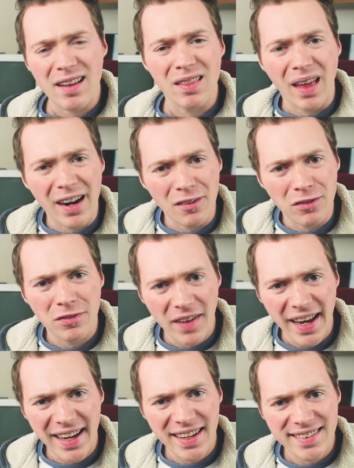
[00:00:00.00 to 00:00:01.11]
a lot of
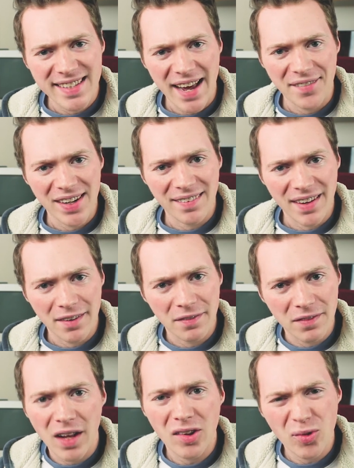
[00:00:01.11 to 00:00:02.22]
fans, having a lot of
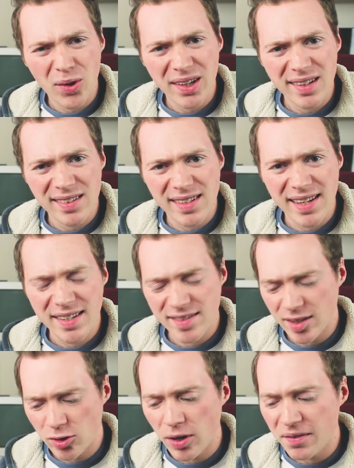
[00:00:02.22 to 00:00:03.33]
followers is
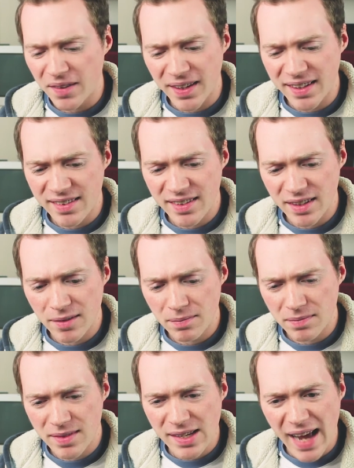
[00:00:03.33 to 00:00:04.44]
equivalent to
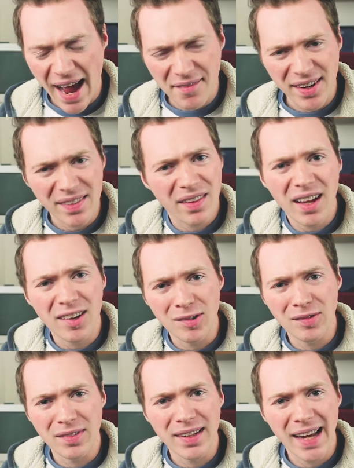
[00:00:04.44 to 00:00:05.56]
having
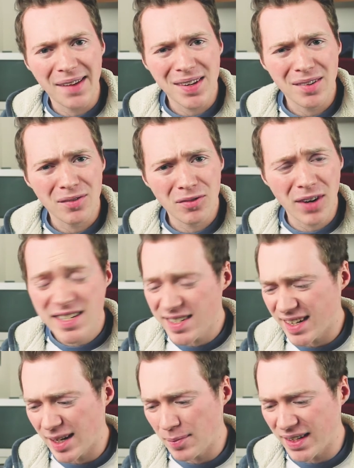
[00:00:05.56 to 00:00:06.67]
love and having friendship.